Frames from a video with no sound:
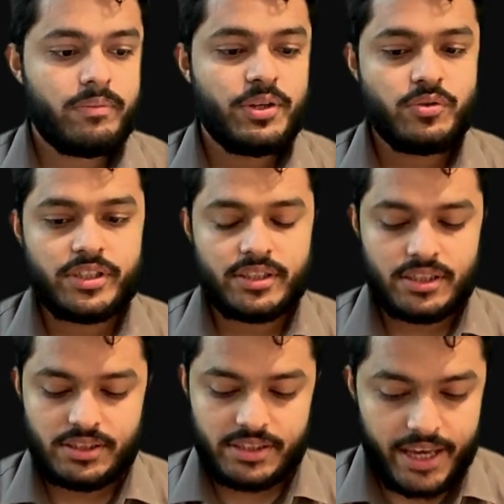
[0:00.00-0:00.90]
be using the
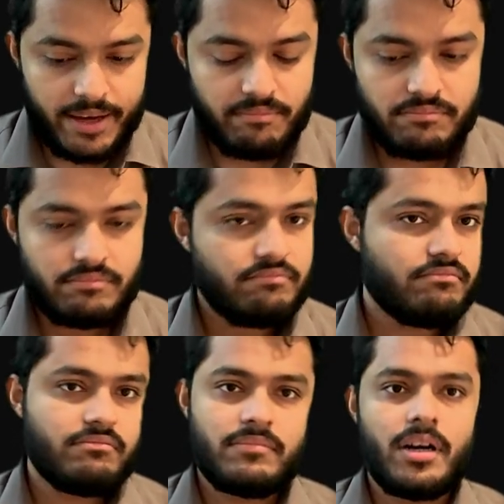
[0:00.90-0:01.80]
same
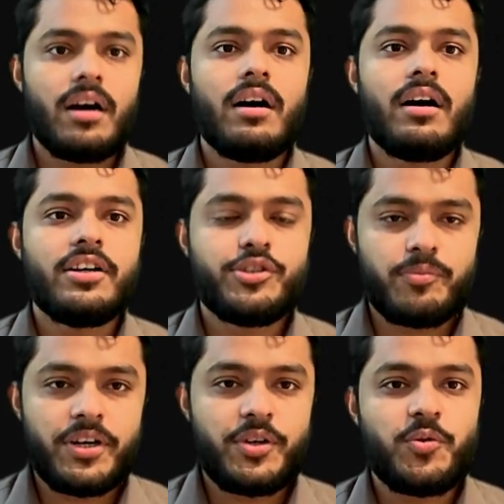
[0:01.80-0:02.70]

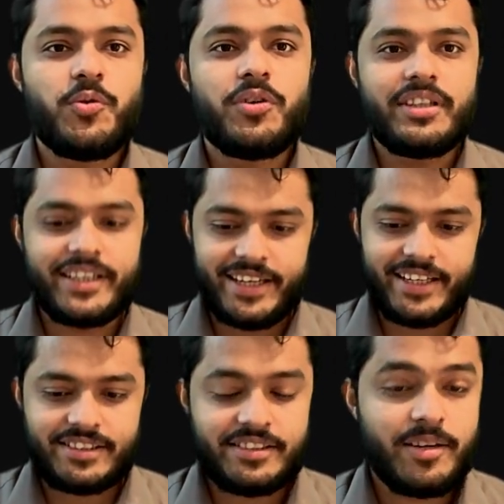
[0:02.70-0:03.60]
Ubuntu
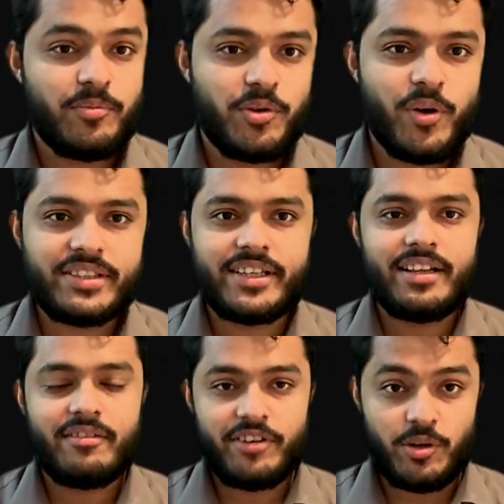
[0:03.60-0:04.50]
Linux
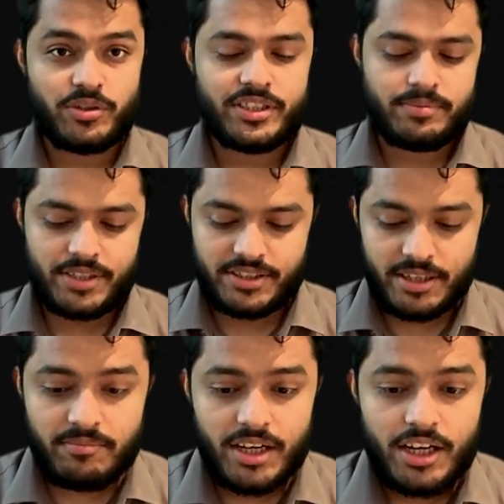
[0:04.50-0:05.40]
WSL Windows
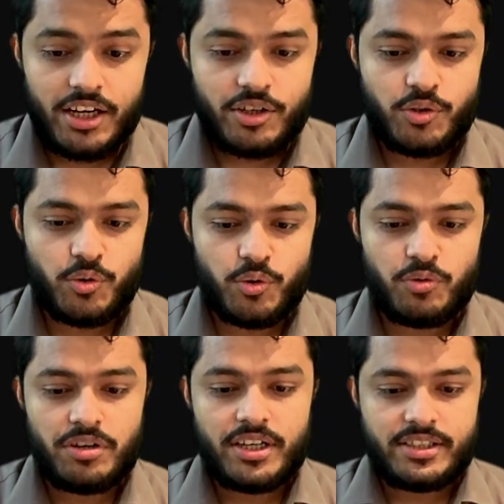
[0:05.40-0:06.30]
subsystem to
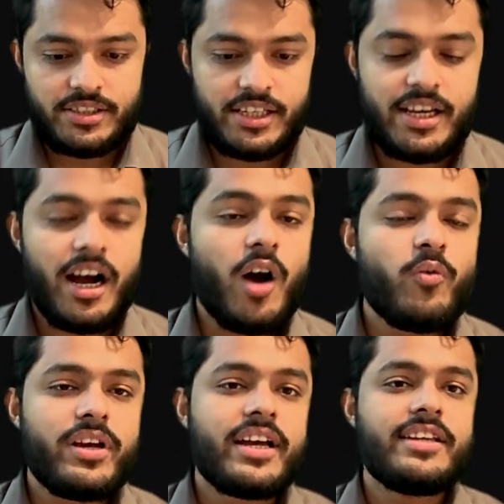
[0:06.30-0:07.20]
see how
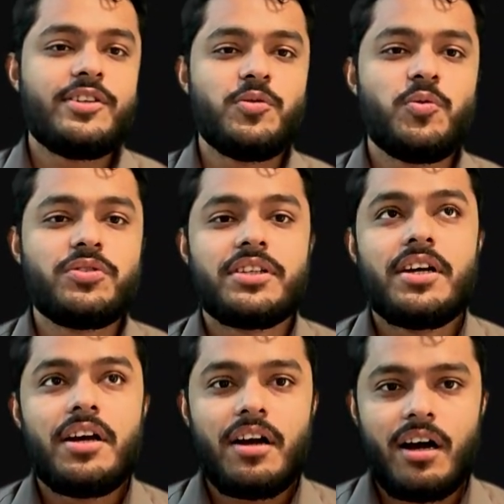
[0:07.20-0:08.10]
we can use
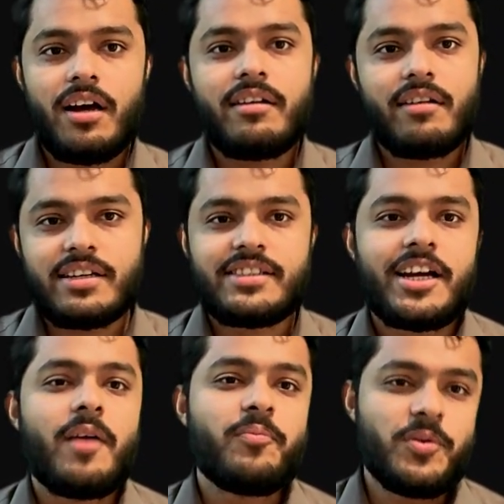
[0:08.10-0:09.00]
a Rust
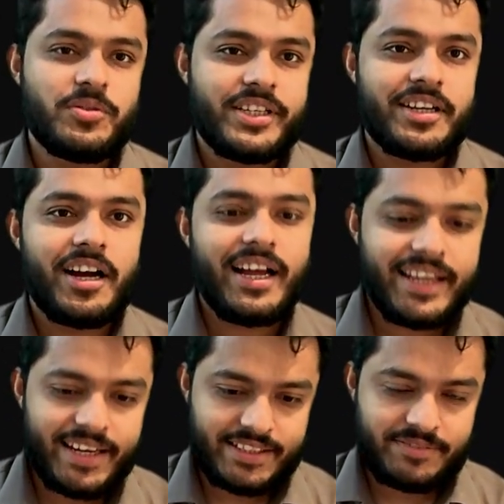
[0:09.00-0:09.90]
up using a
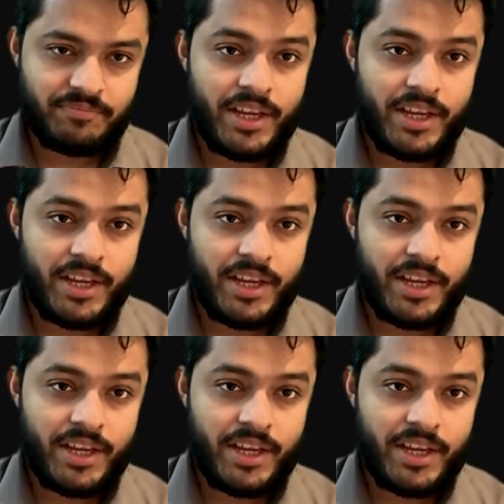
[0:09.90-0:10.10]
Linux.